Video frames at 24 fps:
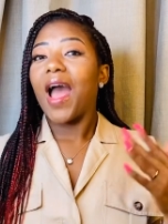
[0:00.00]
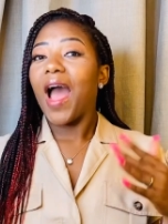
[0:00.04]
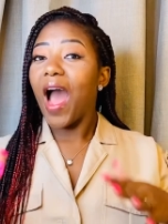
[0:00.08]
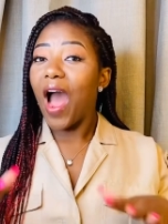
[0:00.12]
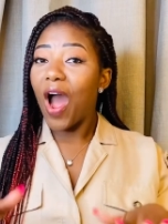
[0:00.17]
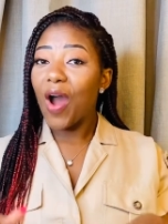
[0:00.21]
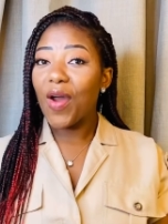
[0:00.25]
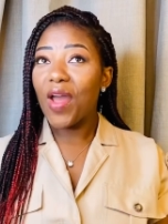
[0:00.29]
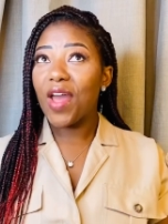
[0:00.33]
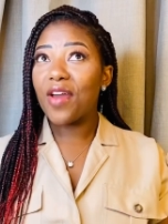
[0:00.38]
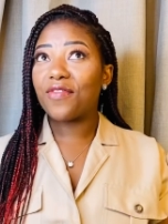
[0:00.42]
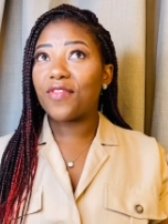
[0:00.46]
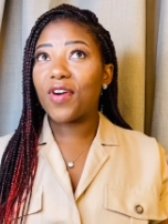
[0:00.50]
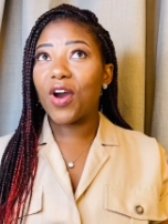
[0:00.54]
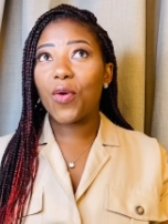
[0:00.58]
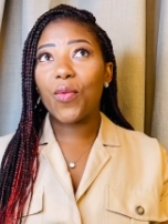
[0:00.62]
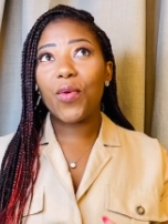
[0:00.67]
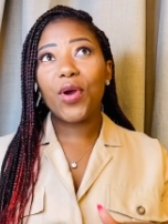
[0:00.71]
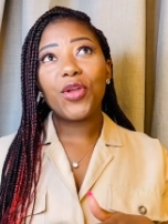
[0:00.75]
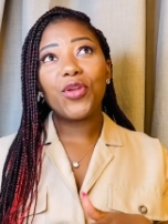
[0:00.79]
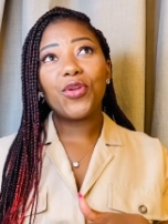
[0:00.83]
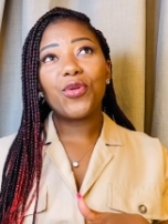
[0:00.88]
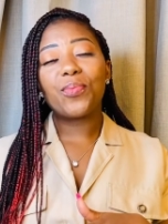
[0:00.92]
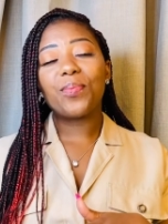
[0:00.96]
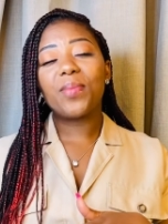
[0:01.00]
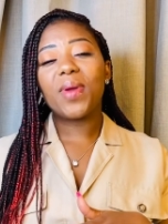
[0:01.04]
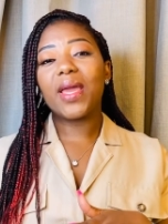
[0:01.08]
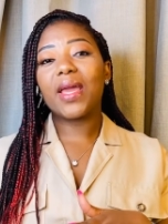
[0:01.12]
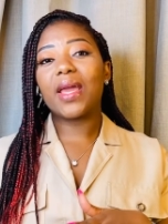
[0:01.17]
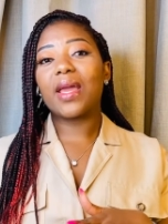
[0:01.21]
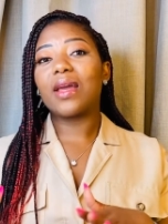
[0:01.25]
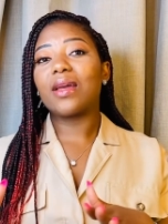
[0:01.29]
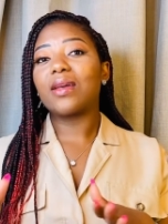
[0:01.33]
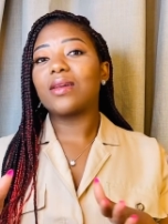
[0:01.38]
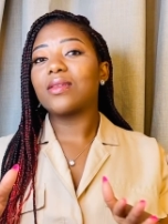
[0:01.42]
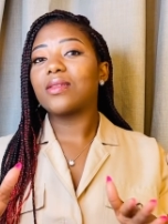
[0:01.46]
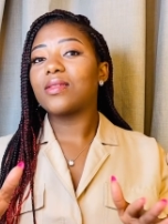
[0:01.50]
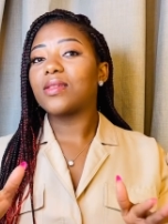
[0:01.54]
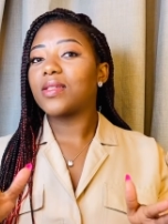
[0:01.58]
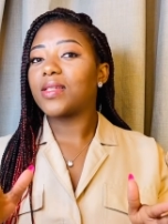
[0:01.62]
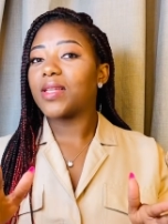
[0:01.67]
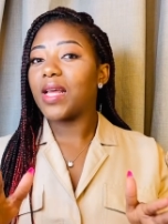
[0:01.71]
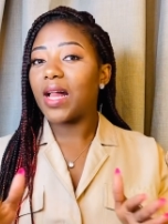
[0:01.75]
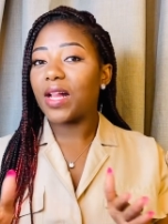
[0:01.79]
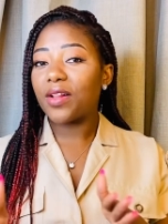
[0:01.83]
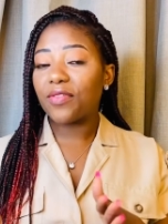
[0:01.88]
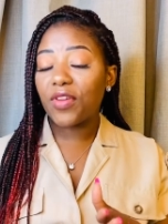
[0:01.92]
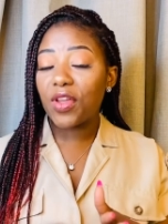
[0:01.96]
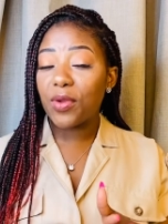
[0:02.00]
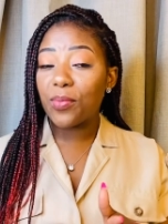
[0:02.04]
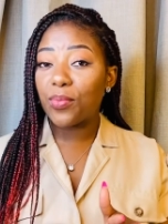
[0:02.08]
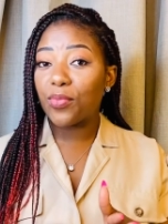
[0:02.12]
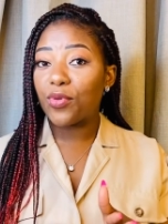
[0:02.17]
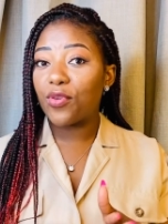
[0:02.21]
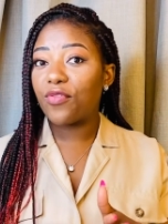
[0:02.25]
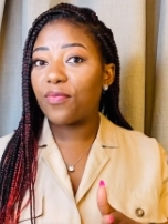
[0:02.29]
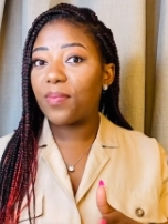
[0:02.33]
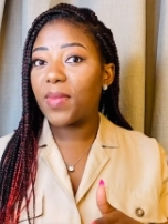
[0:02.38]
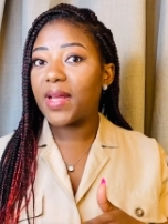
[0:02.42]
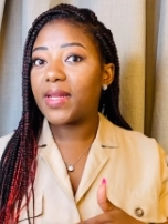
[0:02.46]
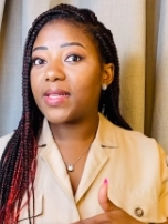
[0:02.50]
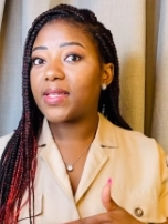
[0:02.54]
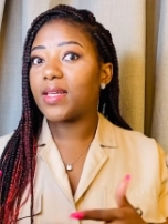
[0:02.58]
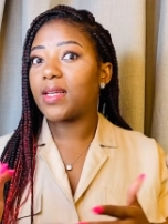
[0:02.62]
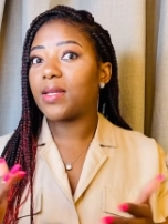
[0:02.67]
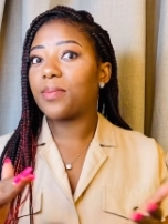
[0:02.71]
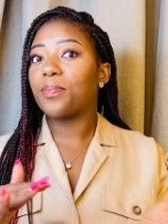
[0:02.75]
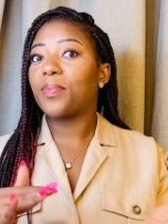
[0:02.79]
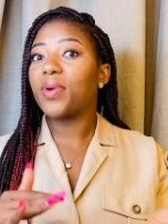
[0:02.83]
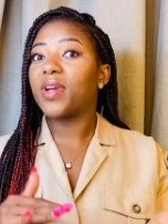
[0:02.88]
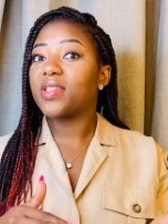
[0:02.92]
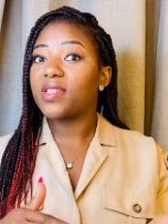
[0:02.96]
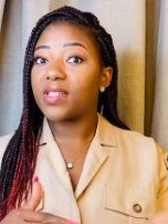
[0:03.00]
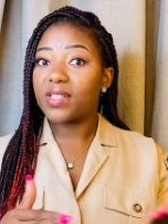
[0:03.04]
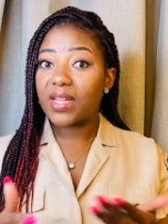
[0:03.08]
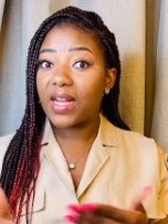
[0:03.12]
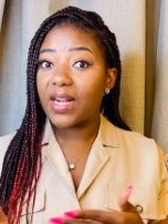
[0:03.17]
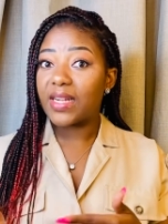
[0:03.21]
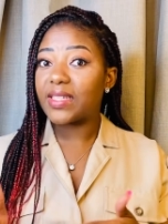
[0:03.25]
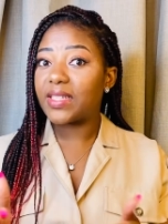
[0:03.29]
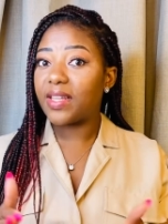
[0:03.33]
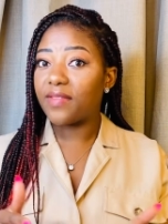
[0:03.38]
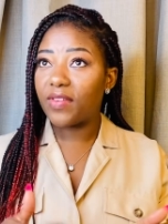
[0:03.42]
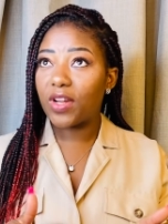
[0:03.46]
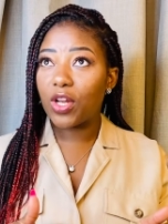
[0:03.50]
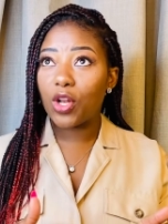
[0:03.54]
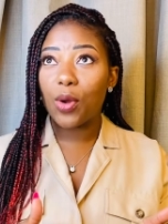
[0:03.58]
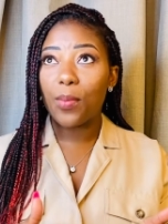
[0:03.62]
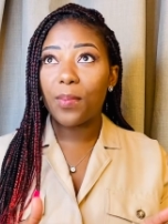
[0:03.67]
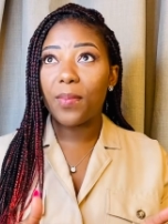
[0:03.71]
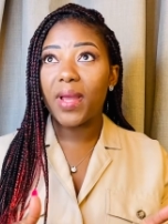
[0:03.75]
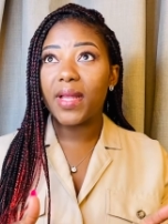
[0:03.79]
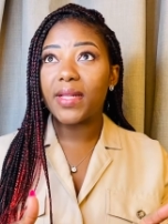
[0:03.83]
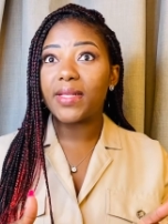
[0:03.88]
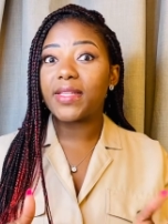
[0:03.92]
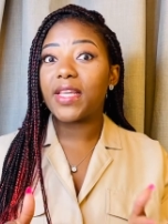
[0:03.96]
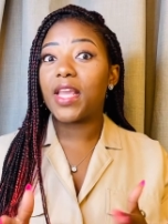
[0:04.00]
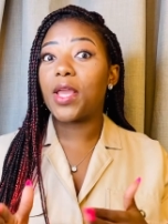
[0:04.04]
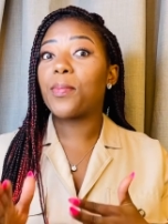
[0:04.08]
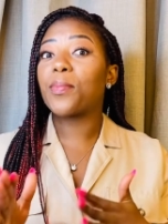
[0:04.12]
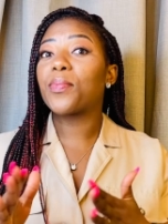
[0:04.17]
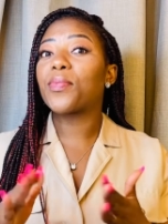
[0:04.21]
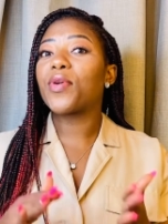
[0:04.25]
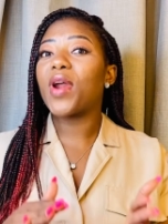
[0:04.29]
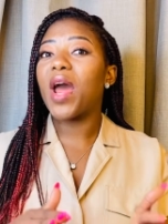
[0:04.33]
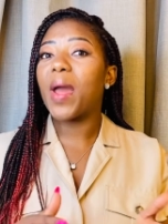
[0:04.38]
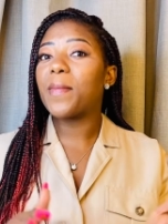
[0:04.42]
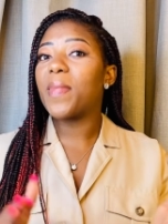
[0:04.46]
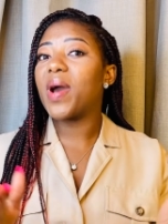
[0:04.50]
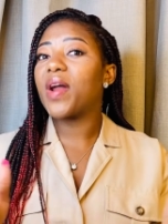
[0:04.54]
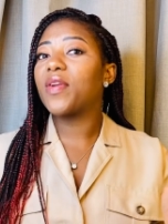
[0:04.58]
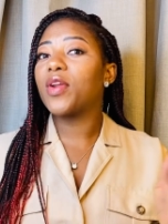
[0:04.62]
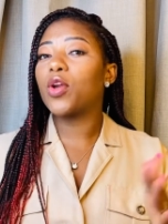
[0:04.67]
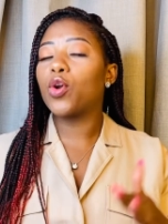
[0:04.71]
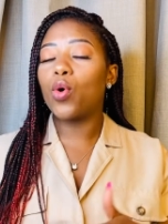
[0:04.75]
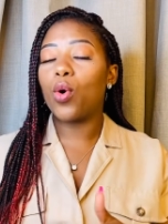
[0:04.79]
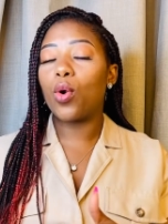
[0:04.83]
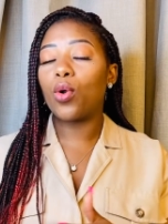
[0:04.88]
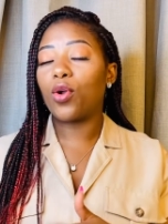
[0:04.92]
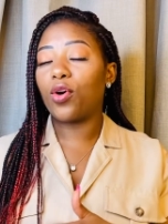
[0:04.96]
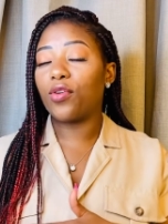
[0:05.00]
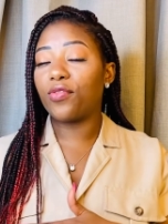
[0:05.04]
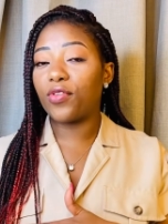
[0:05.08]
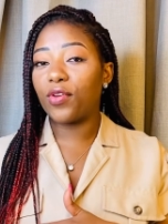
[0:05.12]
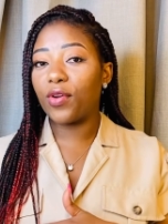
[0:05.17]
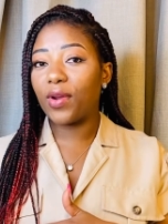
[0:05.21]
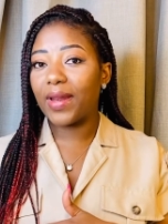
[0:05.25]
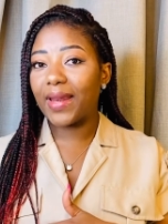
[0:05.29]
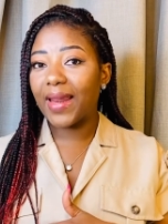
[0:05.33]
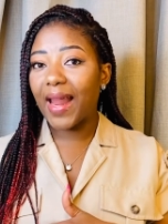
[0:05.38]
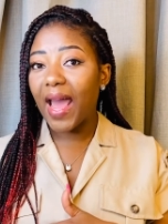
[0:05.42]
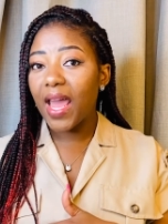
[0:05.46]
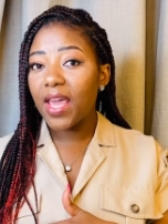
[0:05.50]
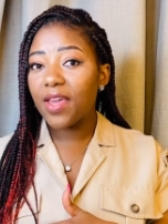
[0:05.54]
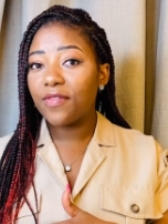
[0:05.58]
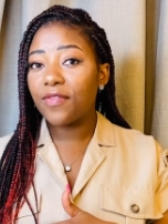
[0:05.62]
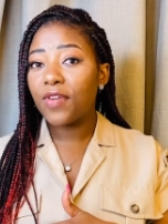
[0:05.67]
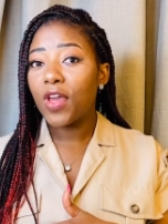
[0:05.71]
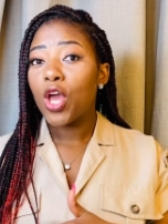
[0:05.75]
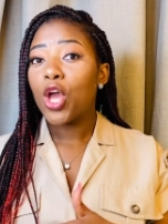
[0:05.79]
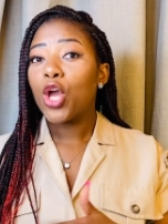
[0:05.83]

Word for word: However, when you make self-improvement and personal development a primary goal of your life,